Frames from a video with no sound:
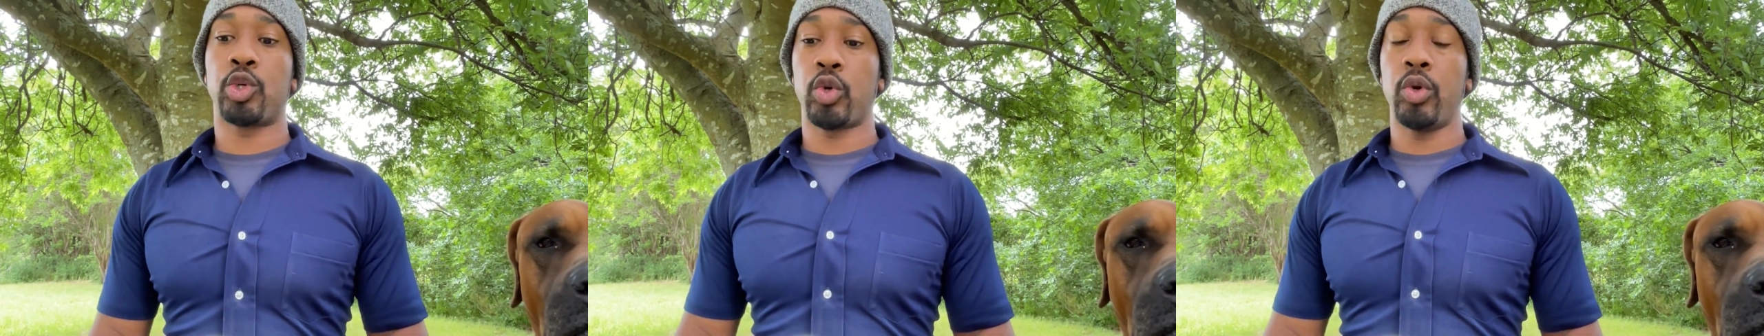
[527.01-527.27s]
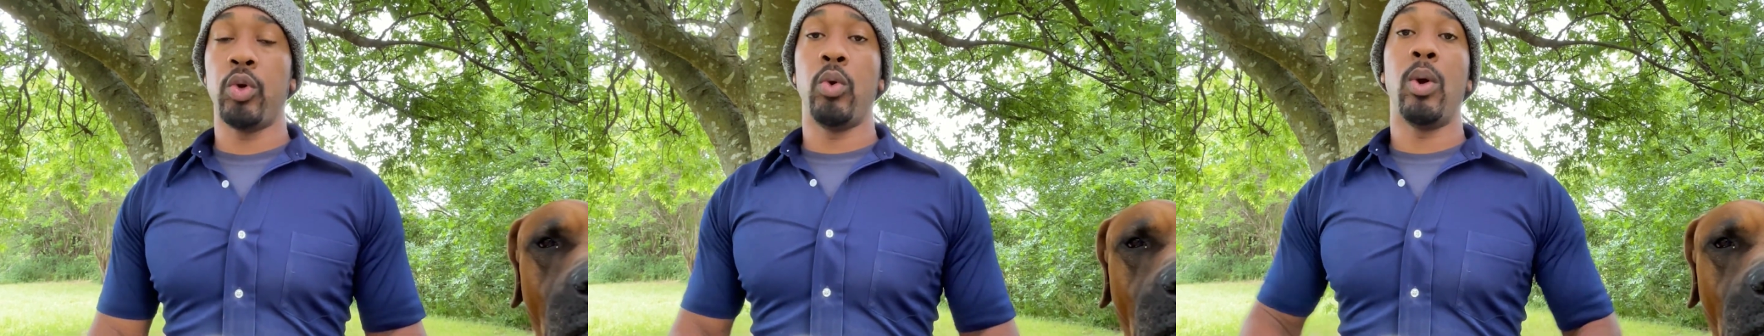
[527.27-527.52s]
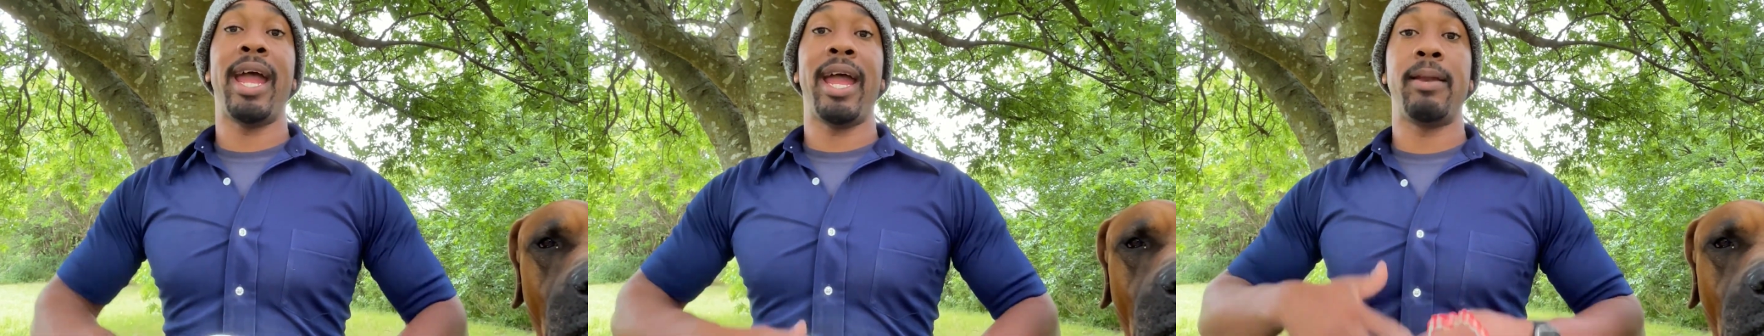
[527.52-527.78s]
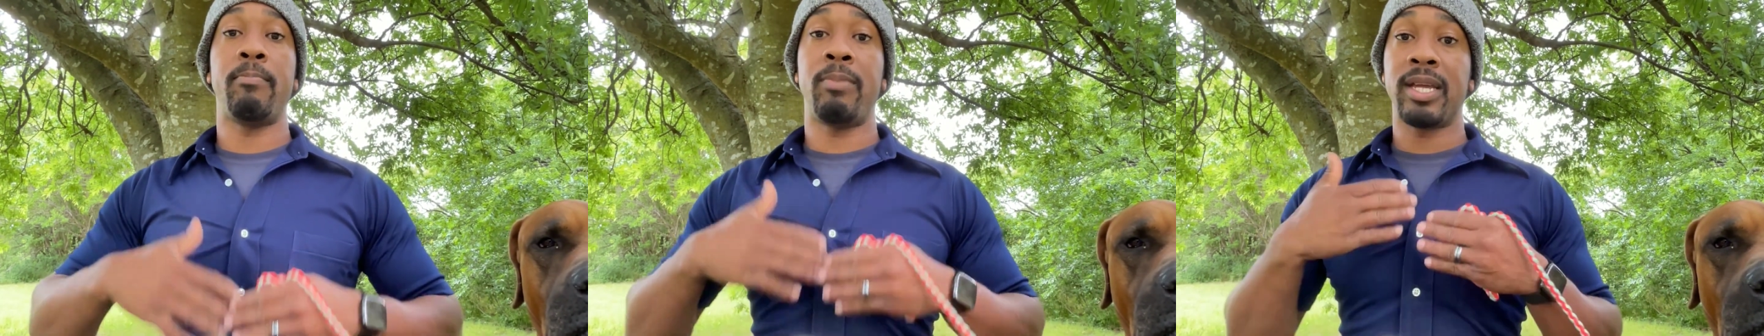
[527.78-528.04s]
true
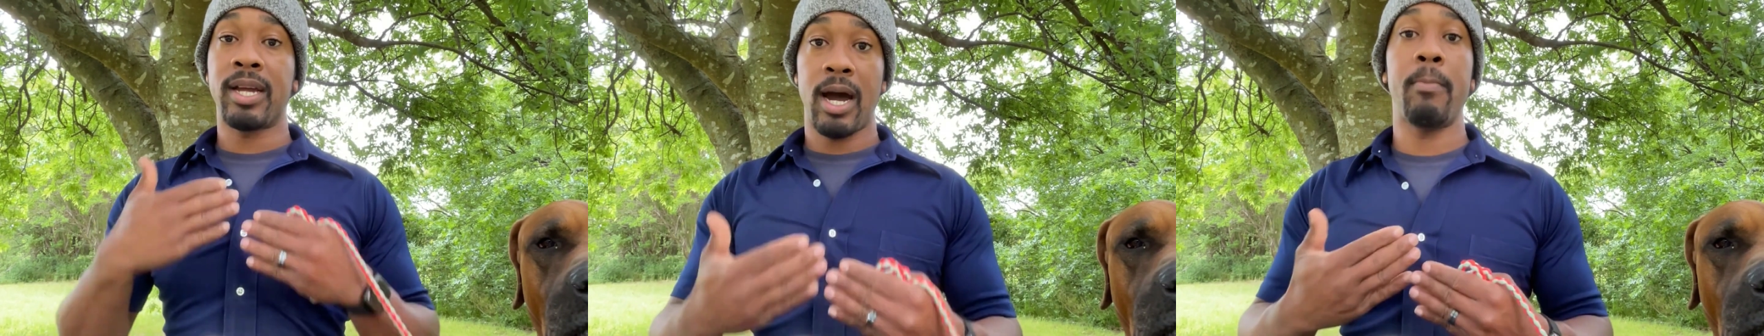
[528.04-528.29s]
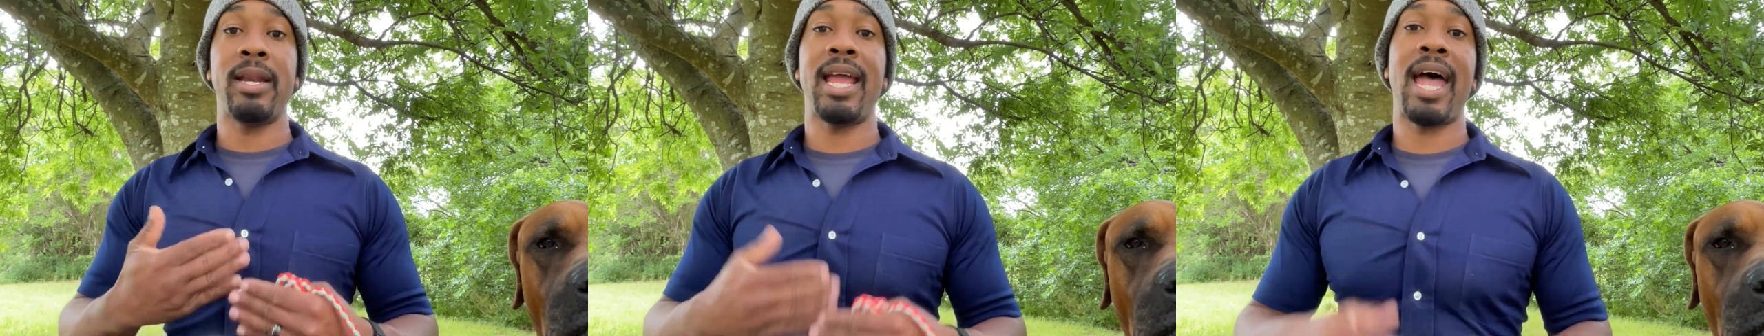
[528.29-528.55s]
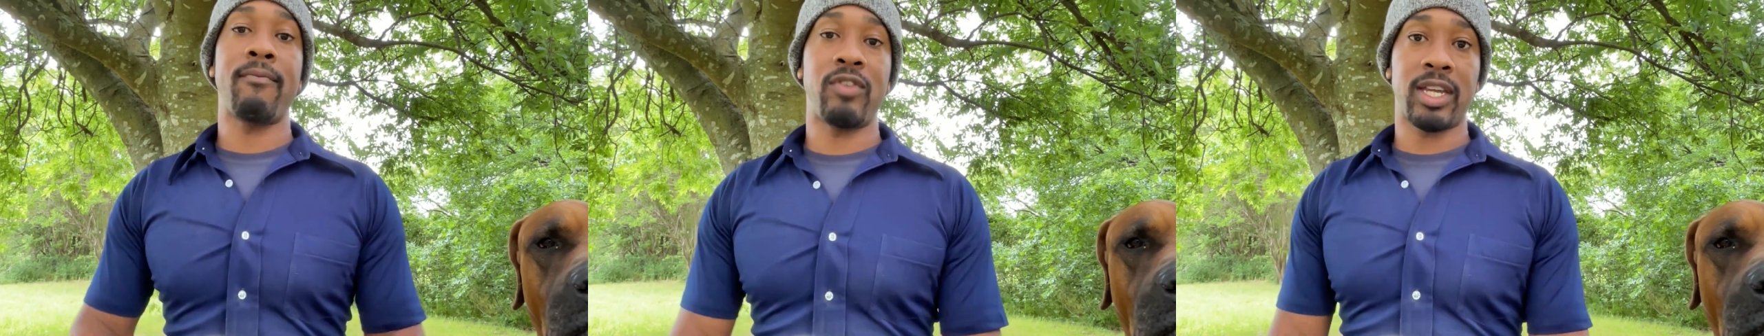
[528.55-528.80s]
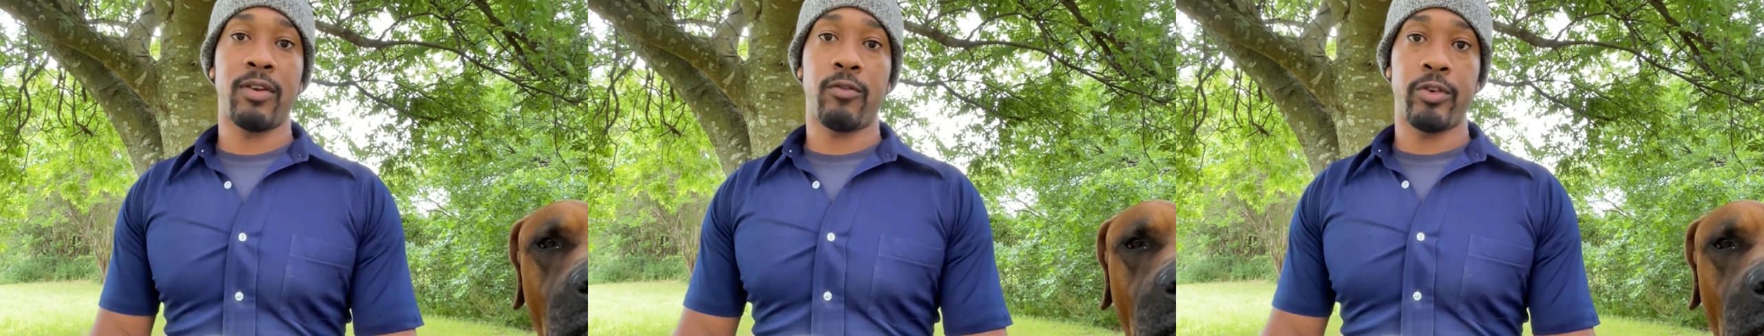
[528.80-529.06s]
and become an
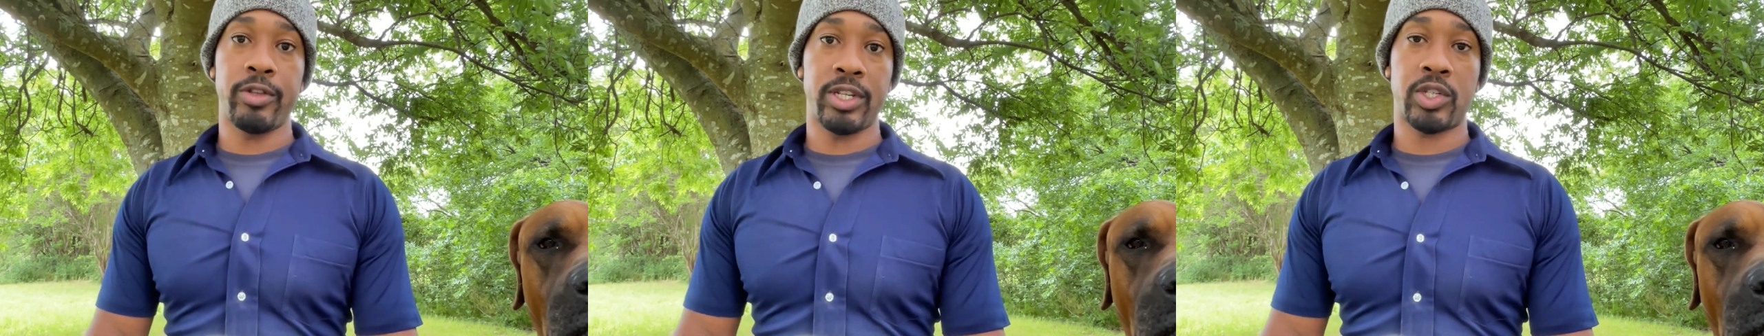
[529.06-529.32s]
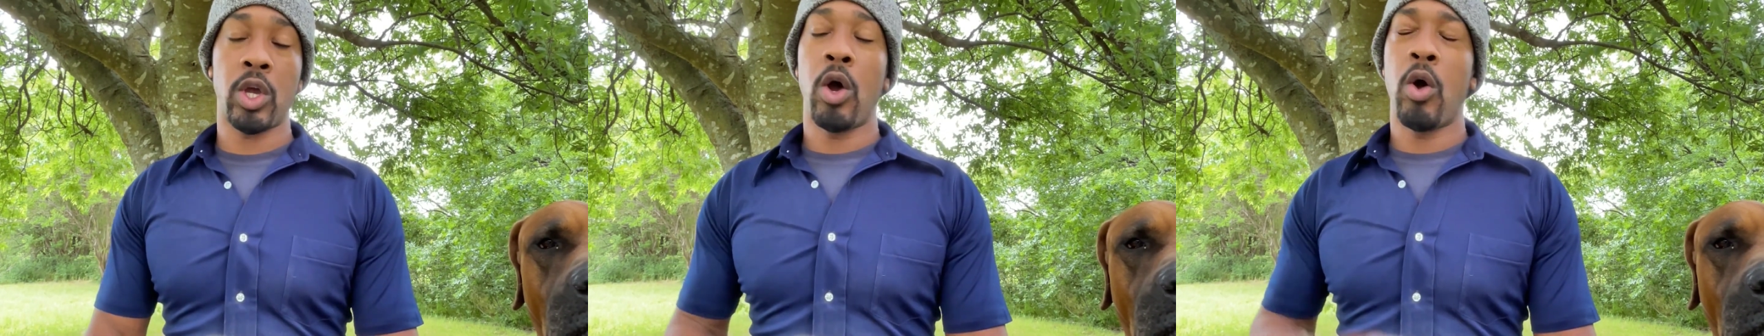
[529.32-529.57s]
advocate for this